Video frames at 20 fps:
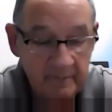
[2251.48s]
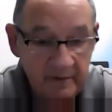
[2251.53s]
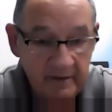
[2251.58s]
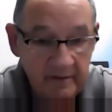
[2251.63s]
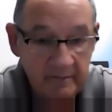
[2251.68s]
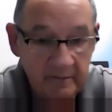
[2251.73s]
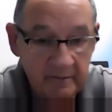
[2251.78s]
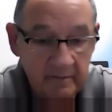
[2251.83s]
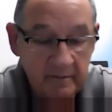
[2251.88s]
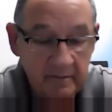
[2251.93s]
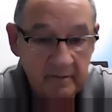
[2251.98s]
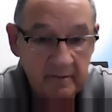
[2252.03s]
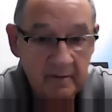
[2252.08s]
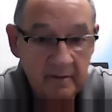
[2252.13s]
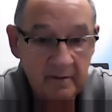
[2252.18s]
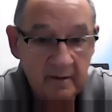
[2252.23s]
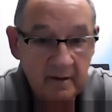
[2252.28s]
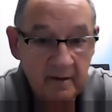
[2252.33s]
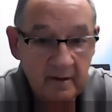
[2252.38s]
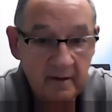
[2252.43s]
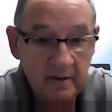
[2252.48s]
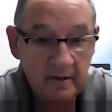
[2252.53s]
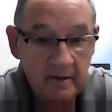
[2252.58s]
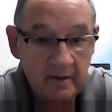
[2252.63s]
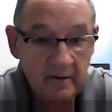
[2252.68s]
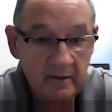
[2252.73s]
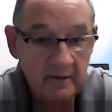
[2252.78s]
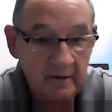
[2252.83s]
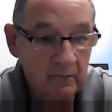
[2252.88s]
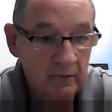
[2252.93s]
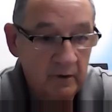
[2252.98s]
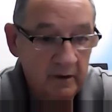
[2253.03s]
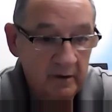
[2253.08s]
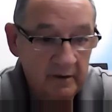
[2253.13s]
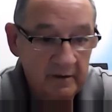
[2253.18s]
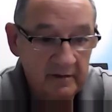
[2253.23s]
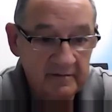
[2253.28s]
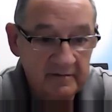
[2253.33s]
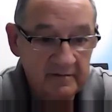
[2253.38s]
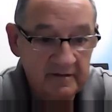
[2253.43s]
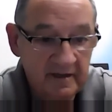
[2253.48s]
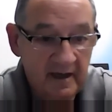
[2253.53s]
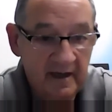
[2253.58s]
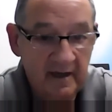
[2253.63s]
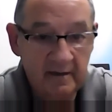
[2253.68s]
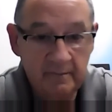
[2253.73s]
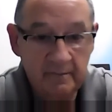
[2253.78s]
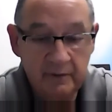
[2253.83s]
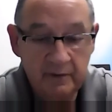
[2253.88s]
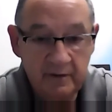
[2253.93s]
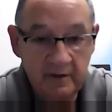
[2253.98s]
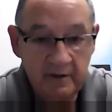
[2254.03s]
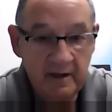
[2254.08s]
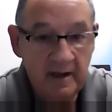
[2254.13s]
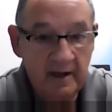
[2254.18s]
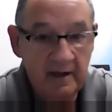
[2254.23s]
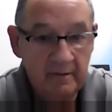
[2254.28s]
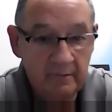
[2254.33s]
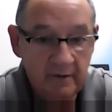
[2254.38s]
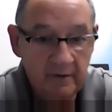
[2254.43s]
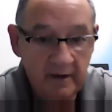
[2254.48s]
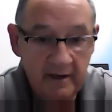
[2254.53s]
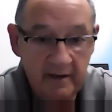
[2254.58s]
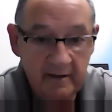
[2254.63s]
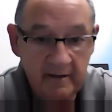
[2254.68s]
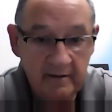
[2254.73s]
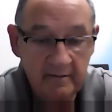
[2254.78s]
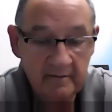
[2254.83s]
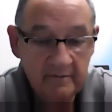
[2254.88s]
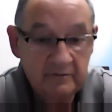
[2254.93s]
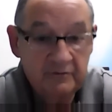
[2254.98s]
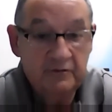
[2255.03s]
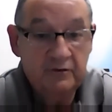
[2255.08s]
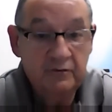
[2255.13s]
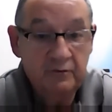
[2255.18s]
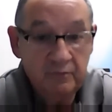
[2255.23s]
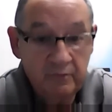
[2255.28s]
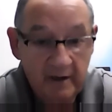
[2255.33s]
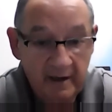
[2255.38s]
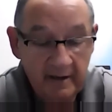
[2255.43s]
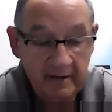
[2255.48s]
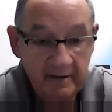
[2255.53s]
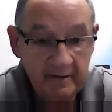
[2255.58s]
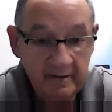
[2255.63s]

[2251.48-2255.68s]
people. The awareness, how to put it, how to write it, to